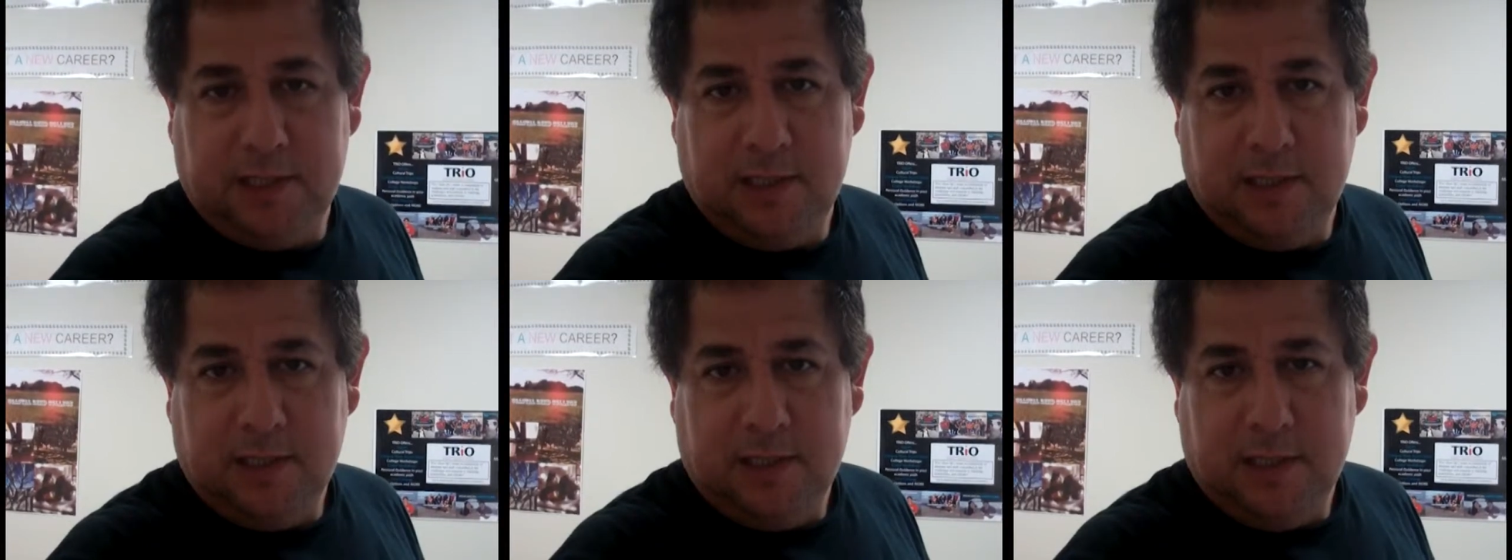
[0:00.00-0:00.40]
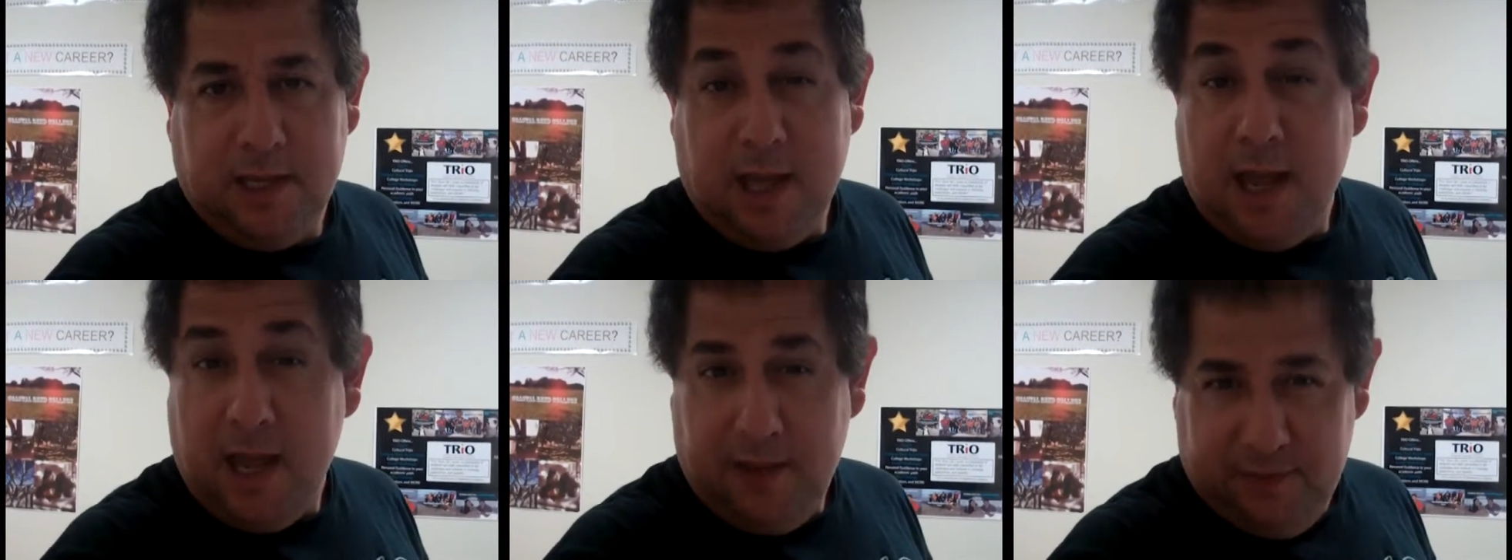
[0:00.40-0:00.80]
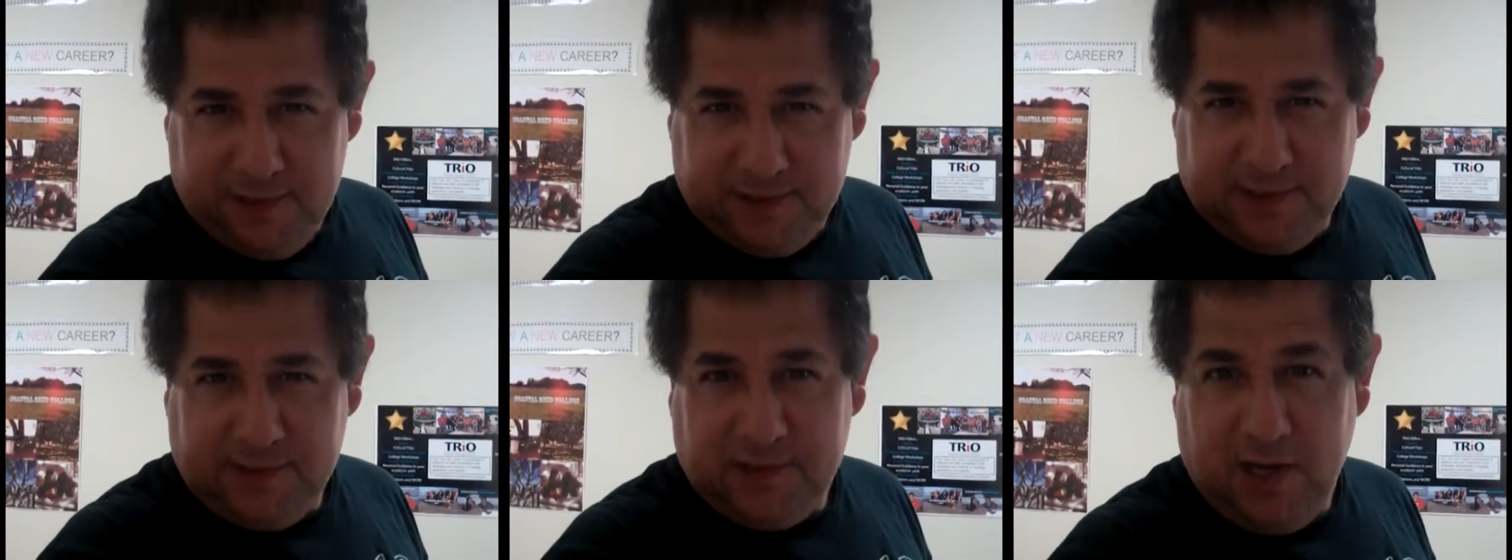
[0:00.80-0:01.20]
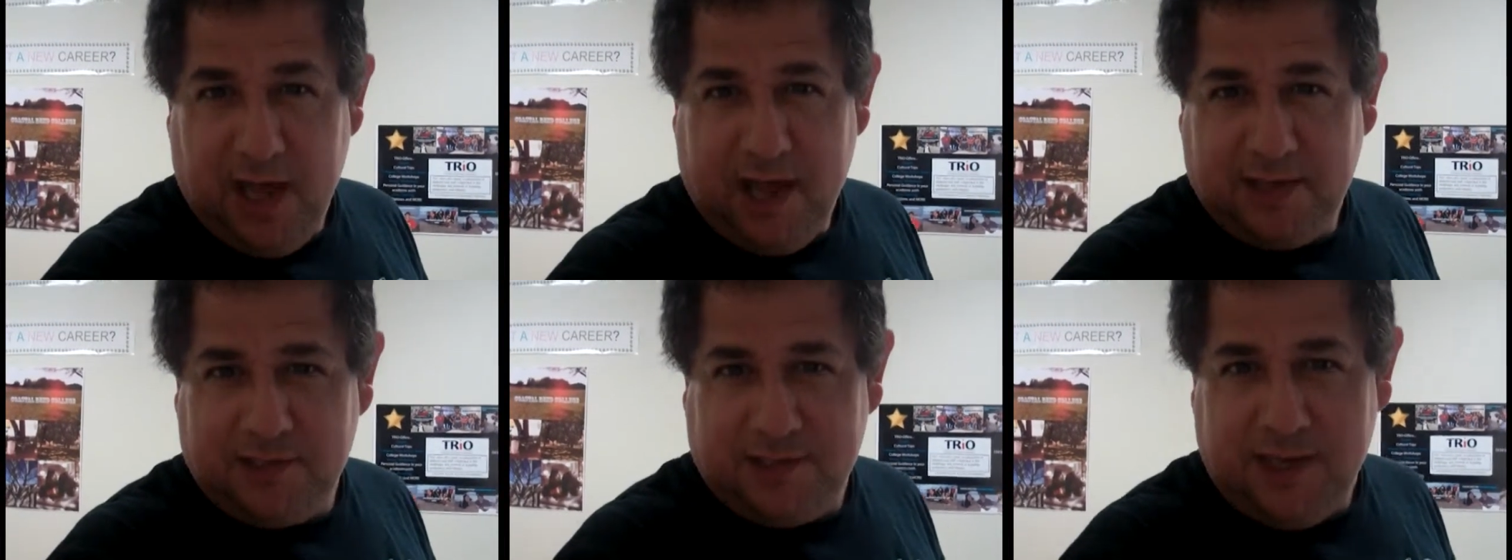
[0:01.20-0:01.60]
And this is the
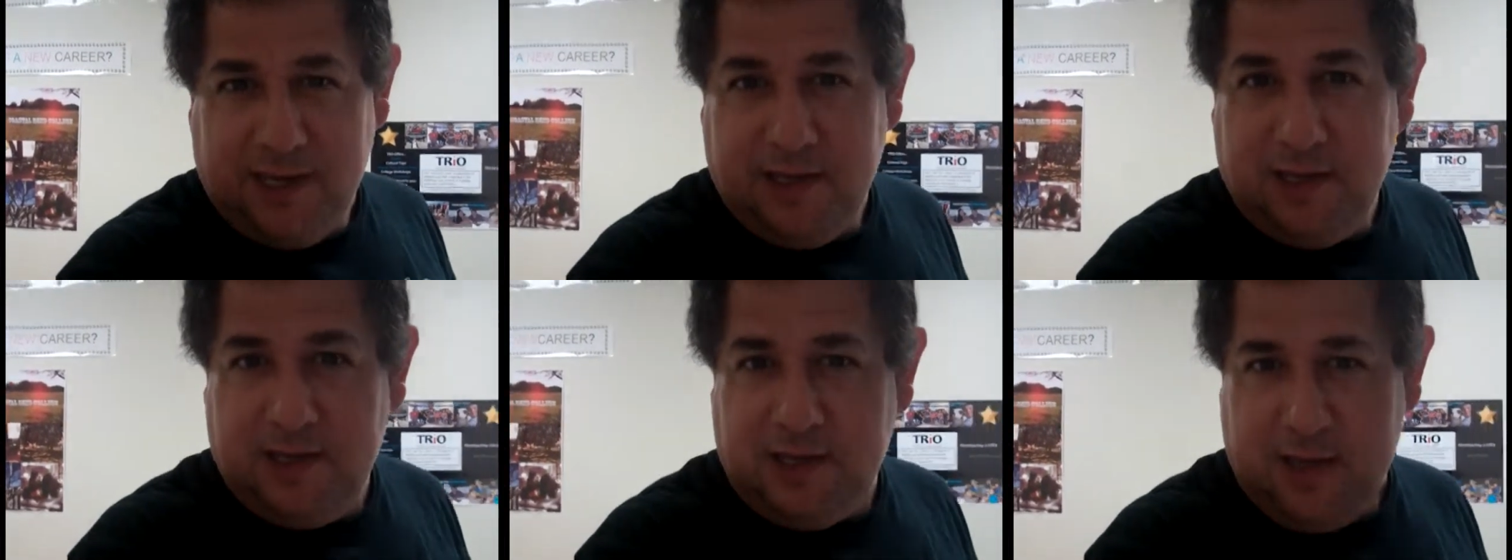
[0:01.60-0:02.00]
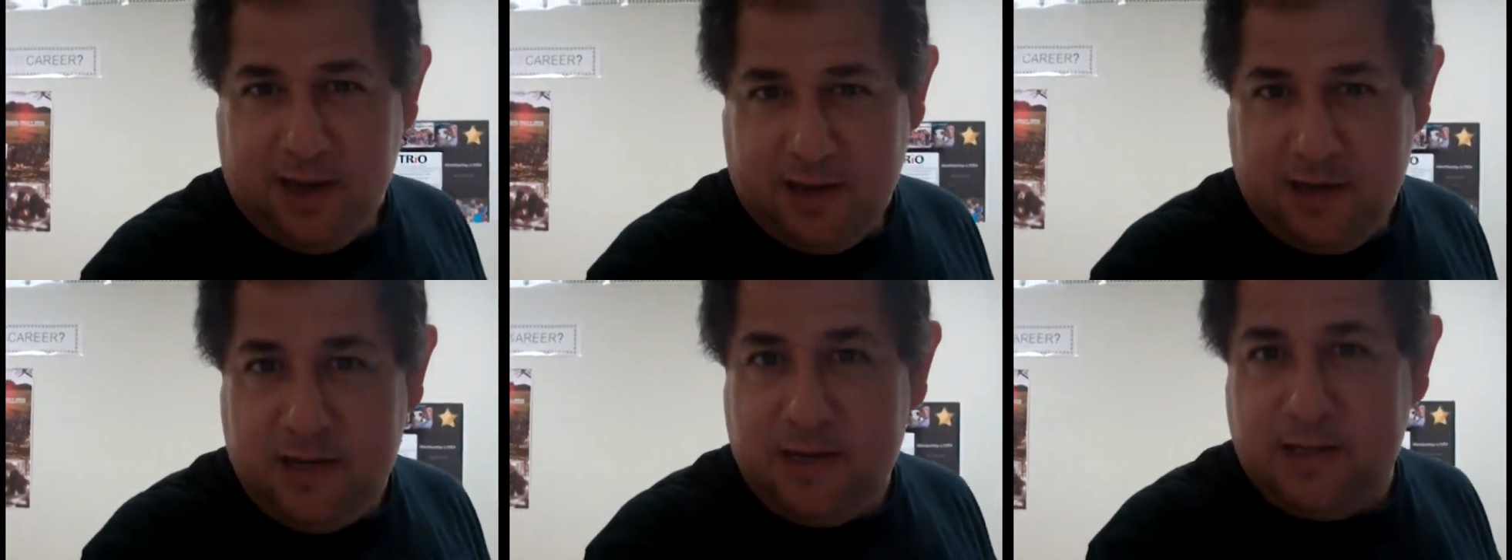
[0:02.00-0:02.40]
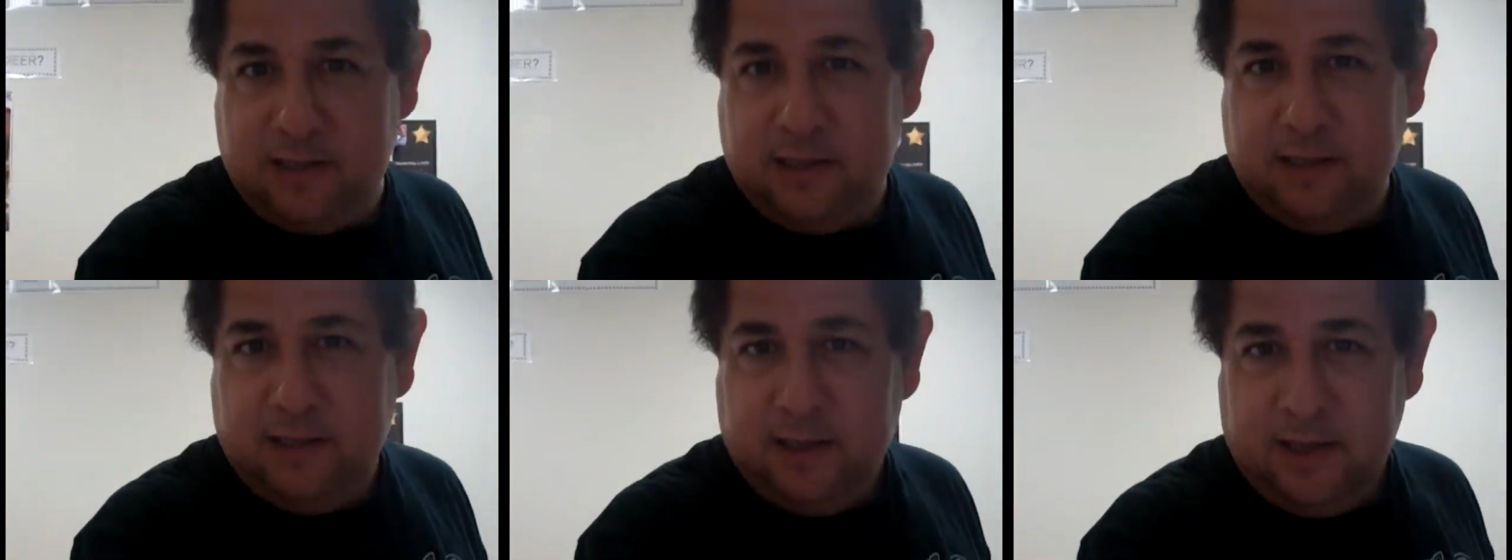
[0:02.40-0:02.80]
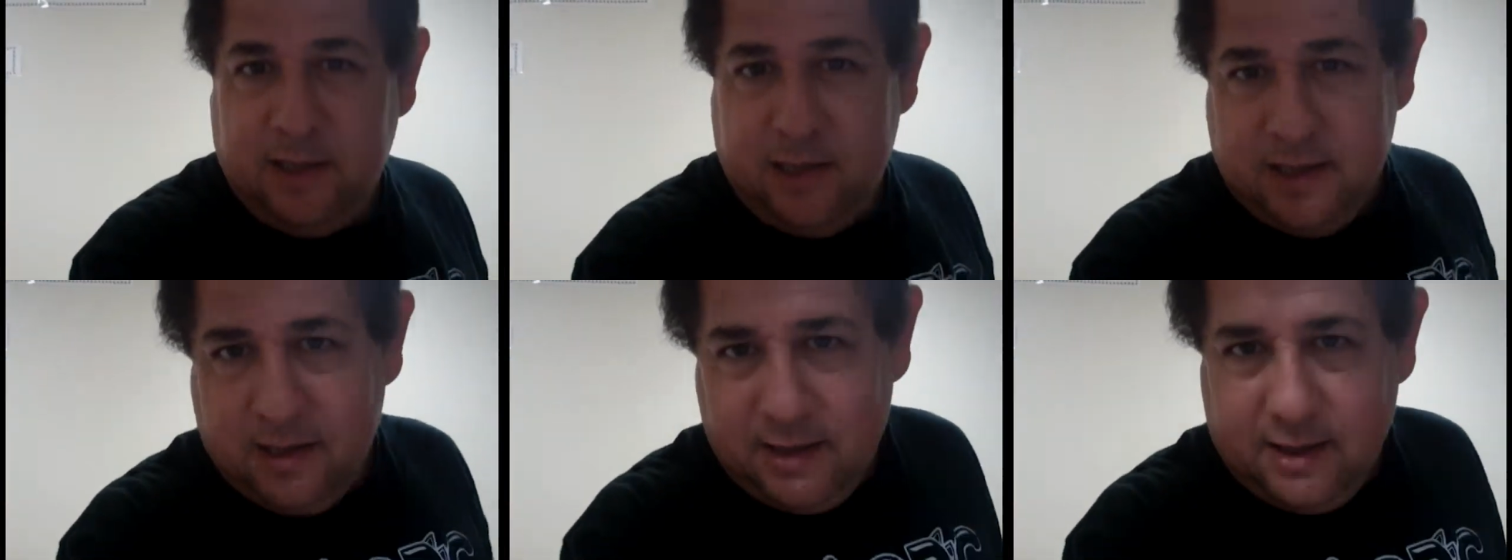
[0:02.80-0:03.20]
last day again
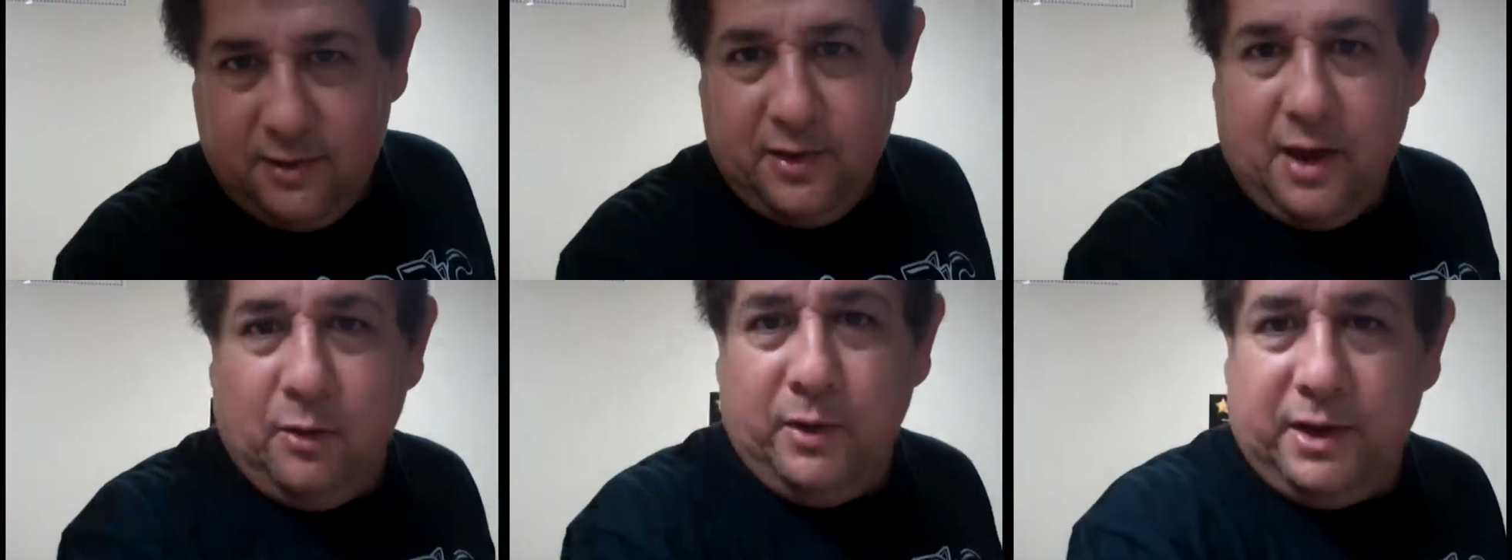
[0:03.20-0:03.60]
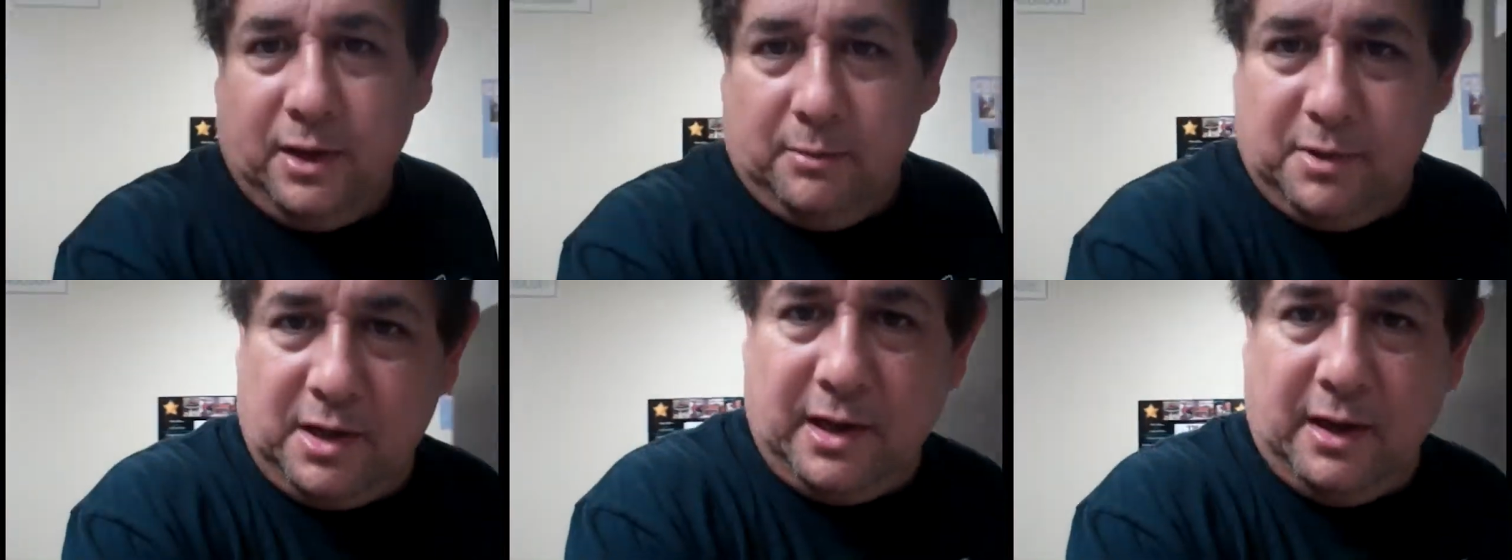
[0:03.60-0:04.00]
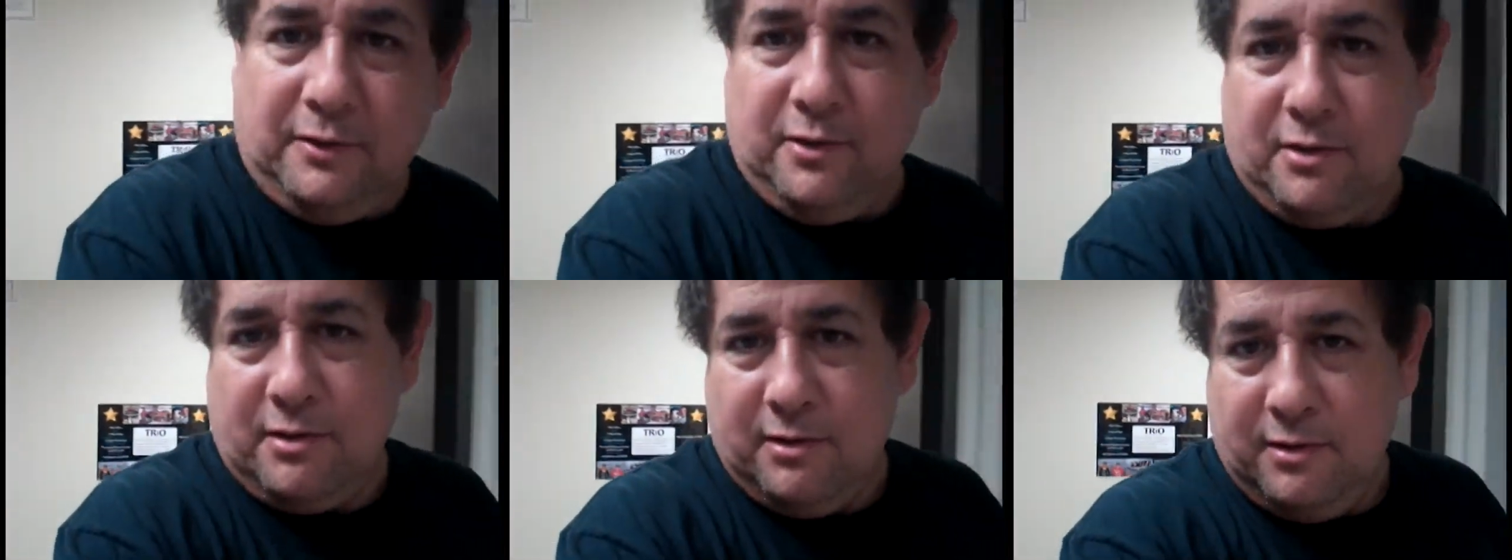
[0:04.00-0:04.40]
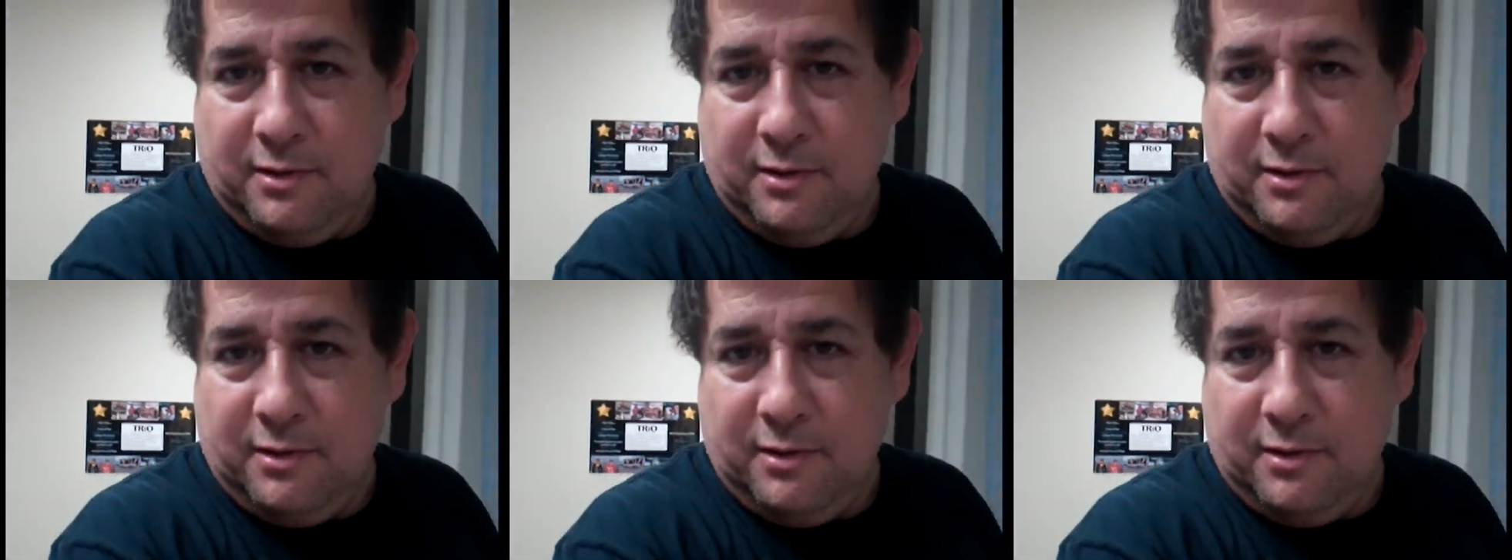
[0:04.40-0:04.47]
that we come together